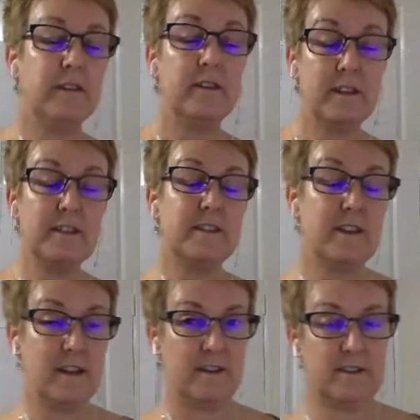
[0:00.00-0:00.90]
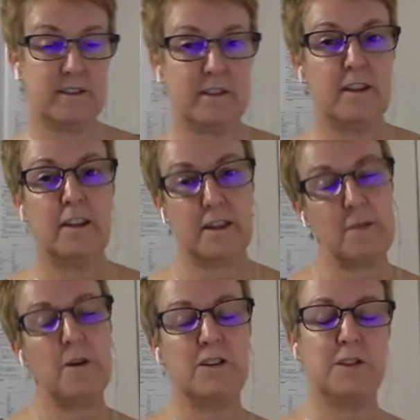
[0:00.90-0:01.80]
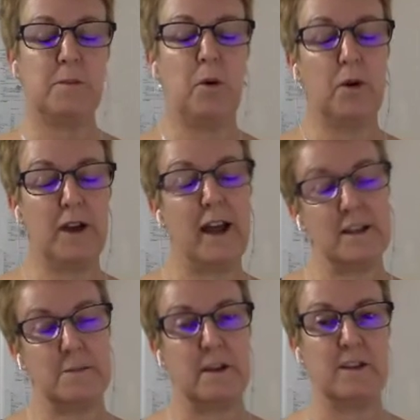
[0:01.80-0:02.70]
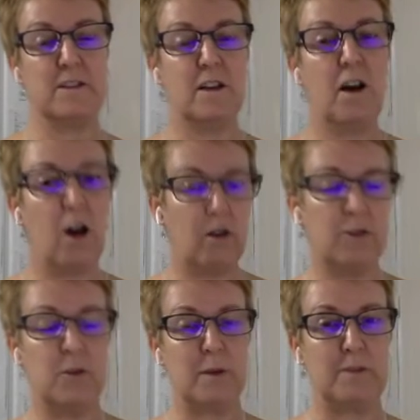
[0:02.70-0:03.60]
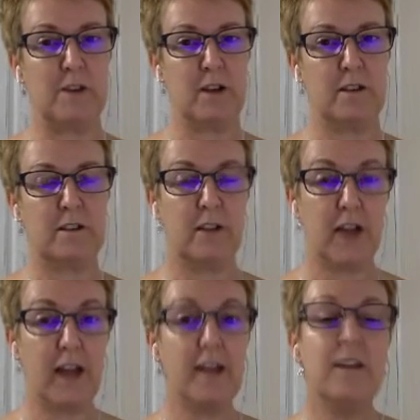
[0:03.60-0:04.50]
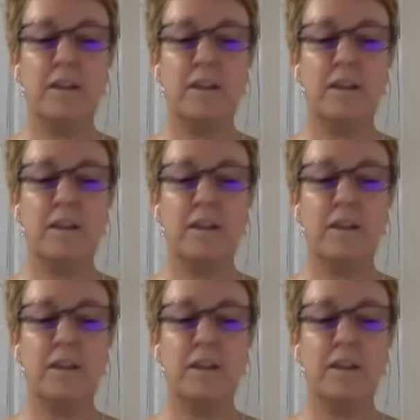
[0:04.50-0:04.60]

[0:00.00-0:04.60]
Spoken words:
this is the most important aspect of your website, okay?